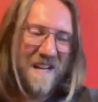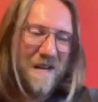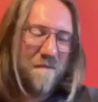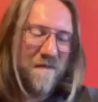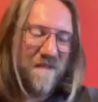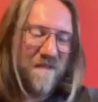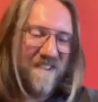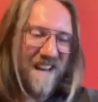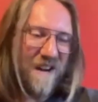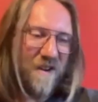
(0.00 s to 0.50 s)

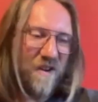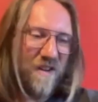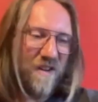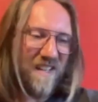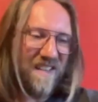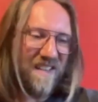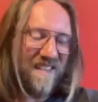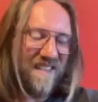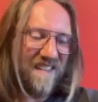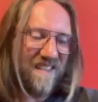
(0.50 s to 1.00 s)
Look,
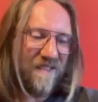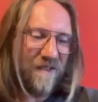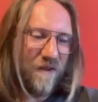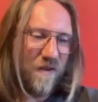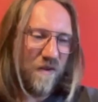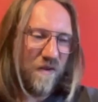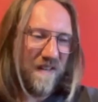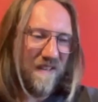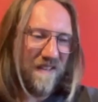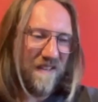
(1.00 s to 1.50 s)
it's
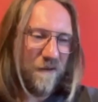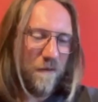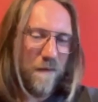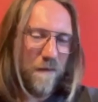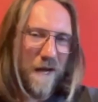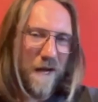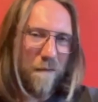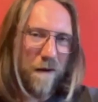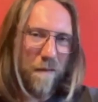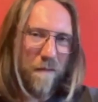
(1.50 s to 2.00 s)
all
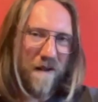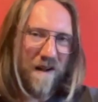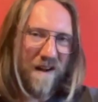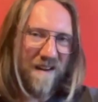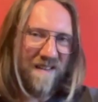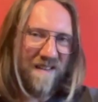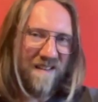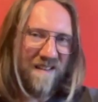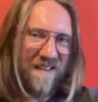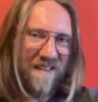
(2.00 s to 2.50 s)
blah blah blah
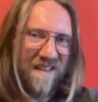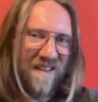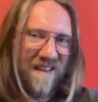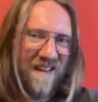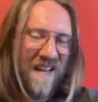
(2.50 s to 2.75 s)
indeed.